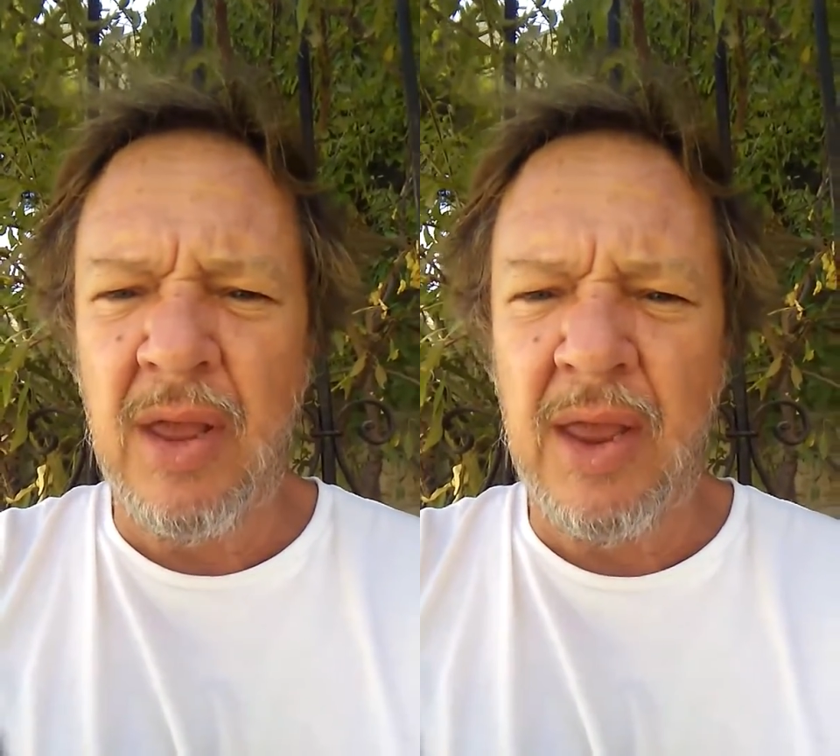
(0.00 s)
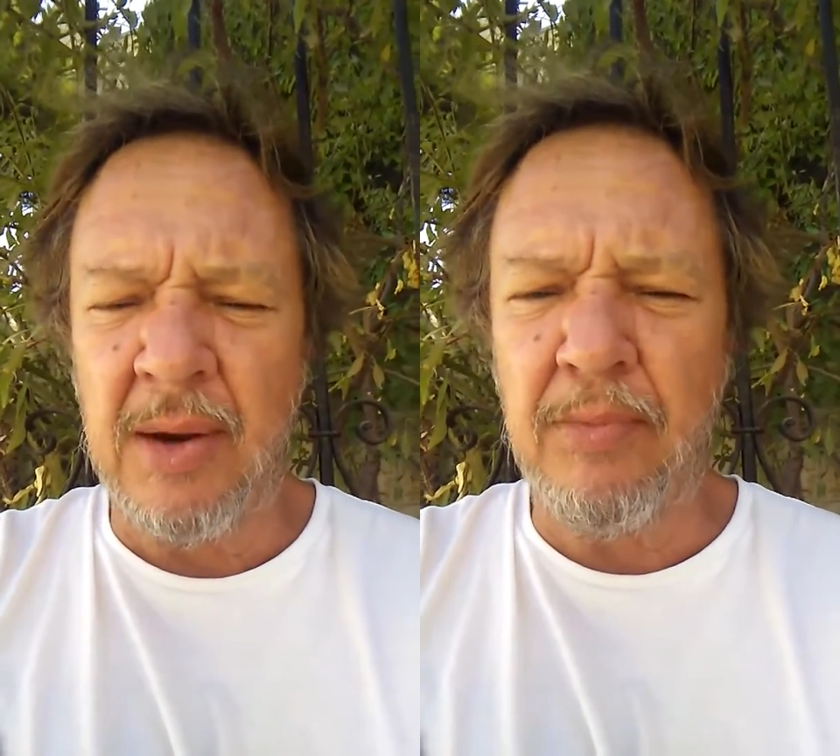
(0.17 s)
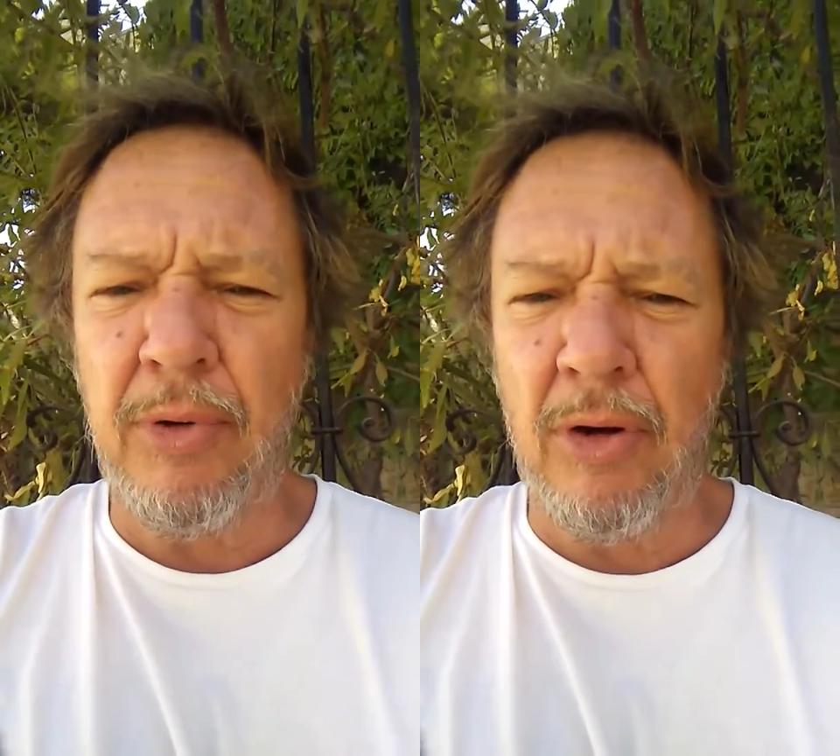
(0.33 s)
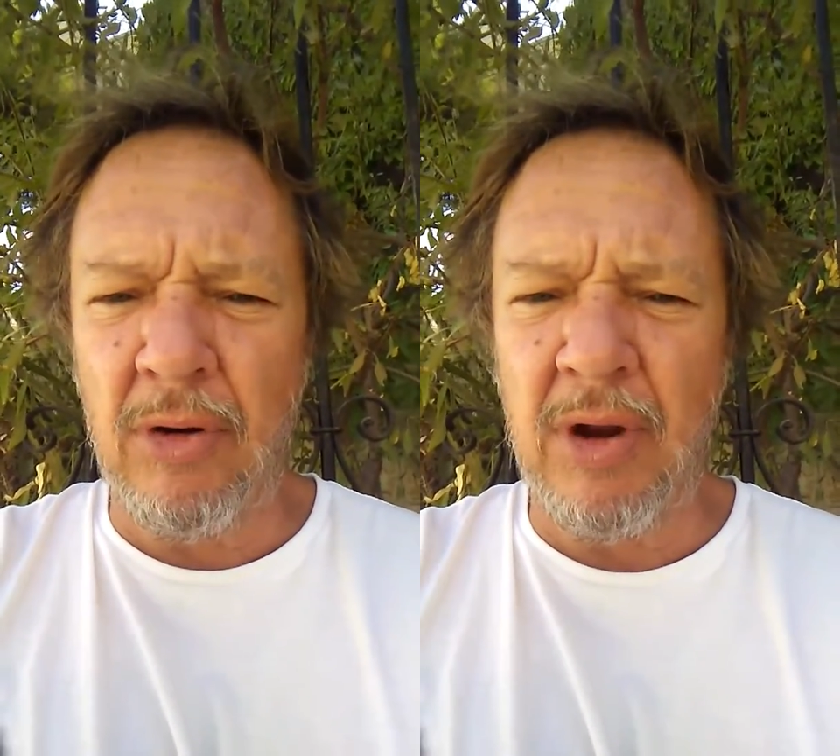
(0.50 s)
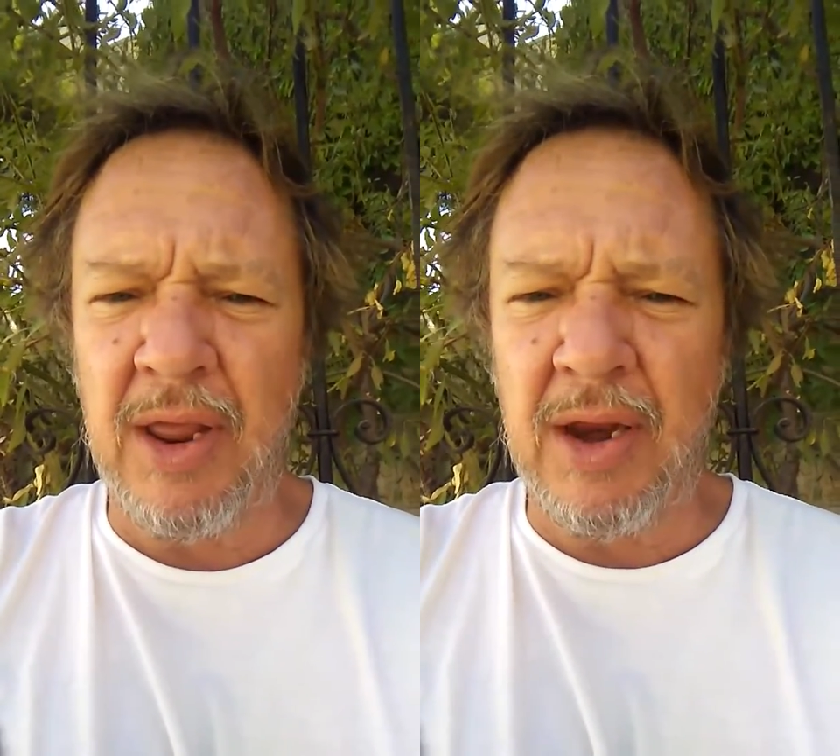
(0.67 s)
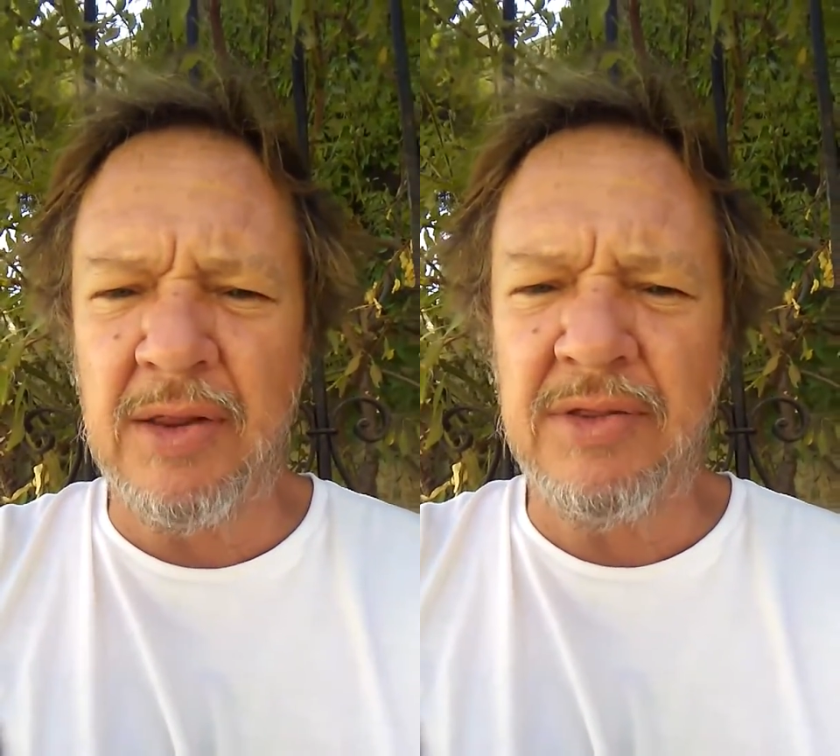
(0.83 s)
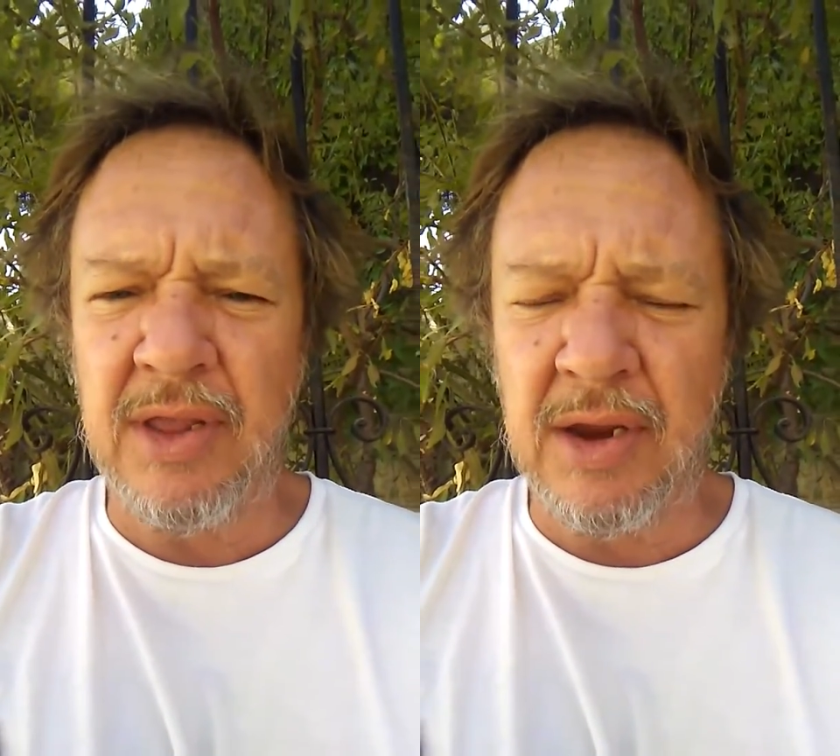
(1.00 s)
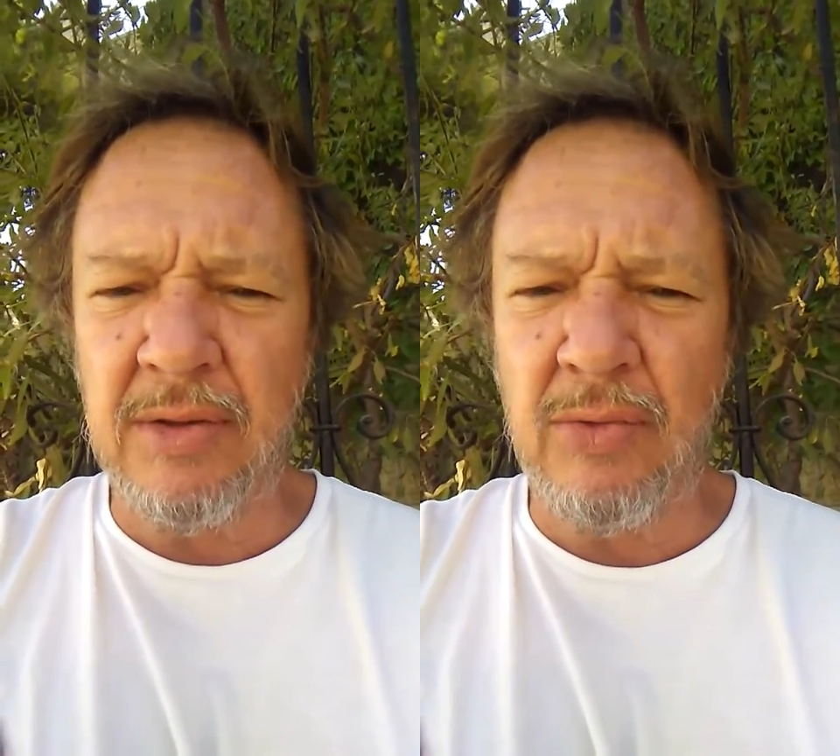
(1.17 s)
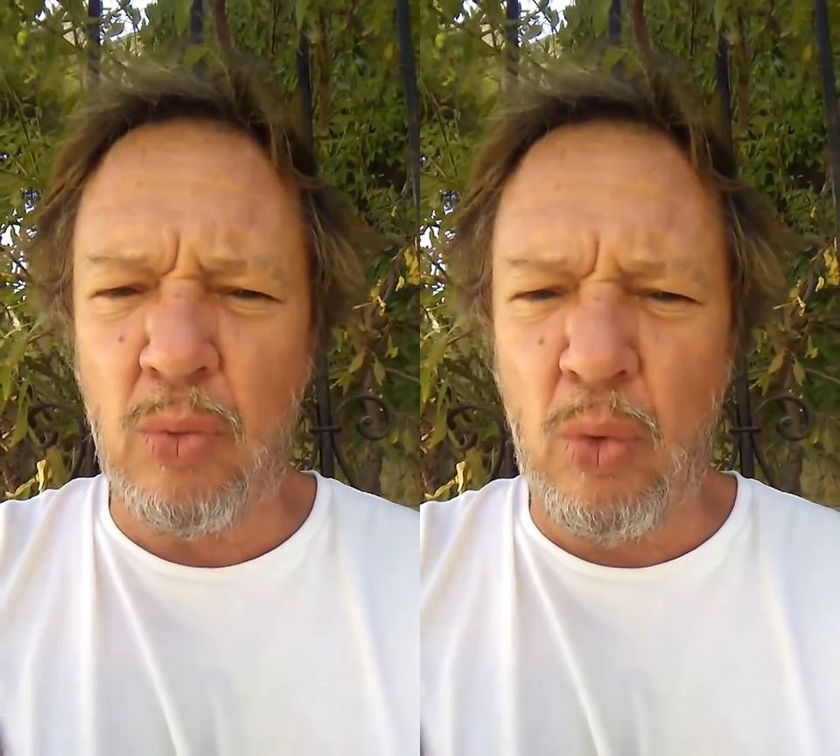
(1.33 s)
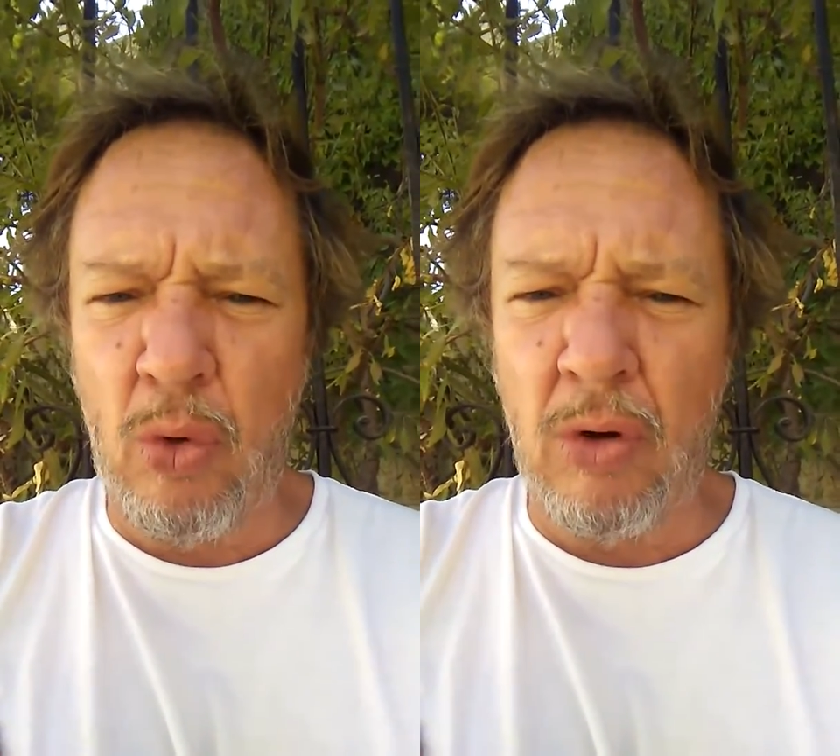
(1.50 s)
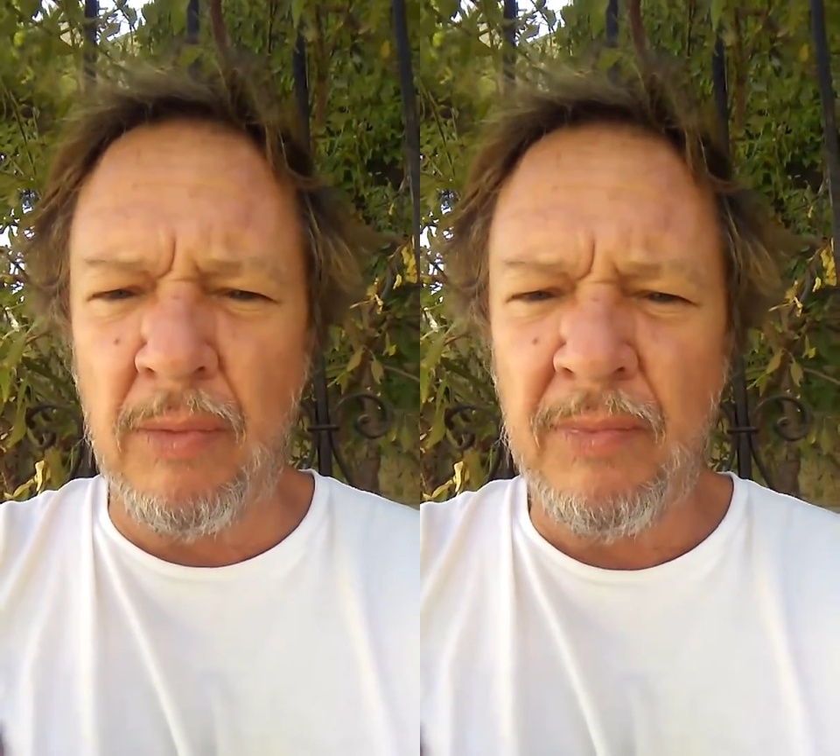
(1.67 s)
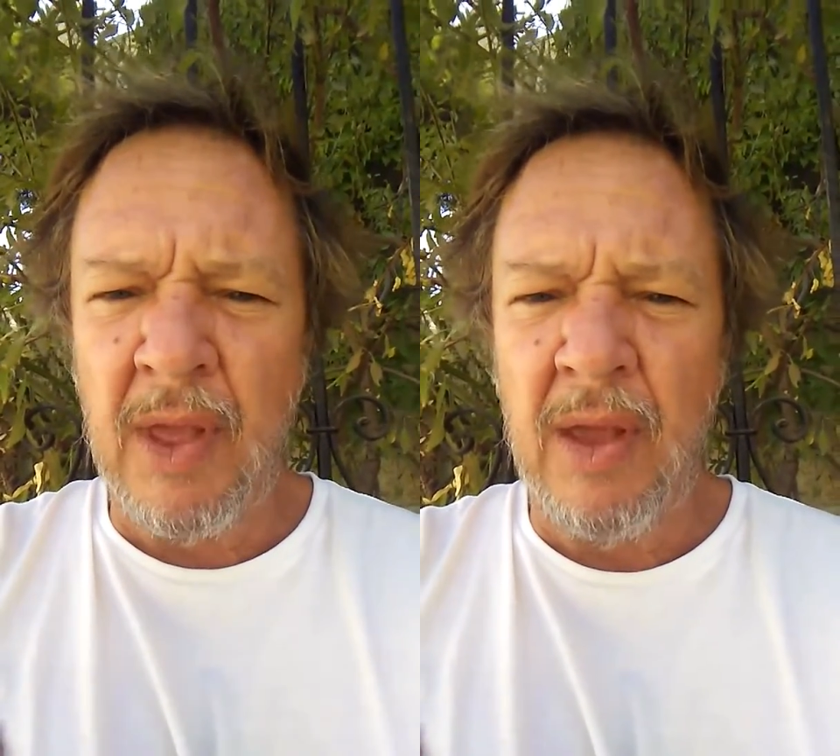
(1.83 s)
in Berlin at the end of the war